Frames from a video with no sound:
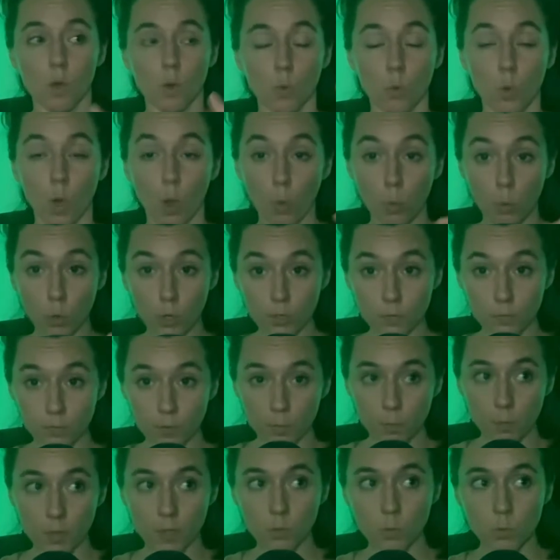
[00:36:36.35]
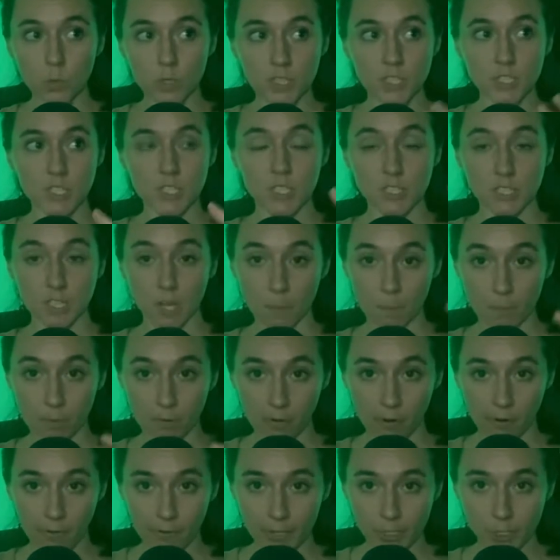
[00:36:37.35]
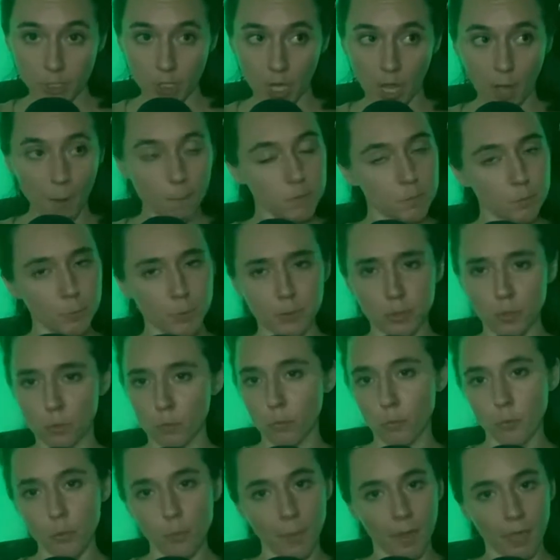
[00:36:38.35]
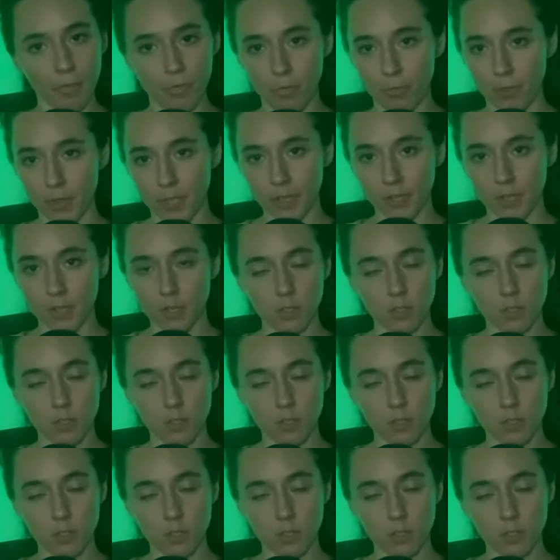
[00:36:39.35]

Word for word: What worked for me was the temporary jobs, but the roommate thing